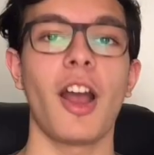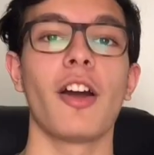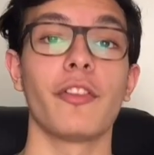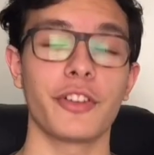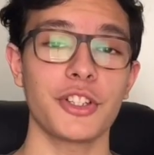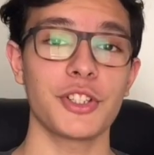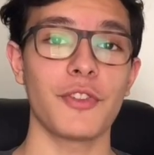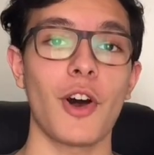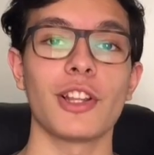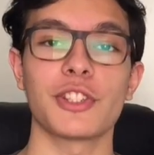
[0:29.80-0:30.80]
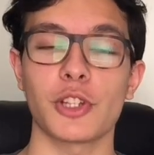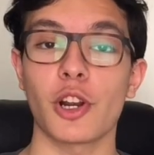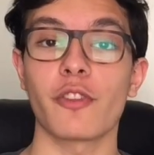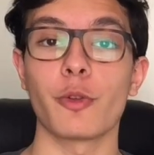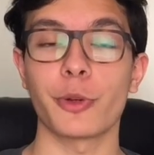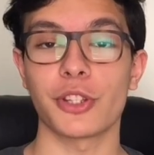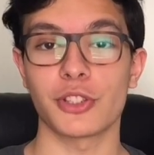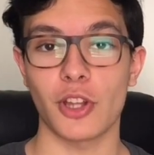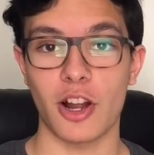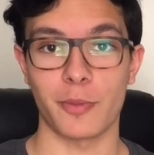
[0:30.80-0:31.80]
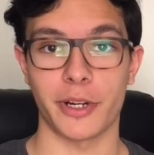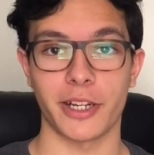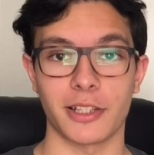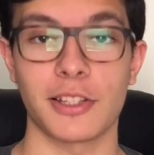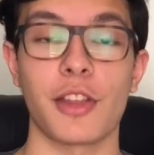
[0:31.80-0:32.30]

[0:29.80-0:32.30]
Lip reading: First of all, let's start off with what the stock market is.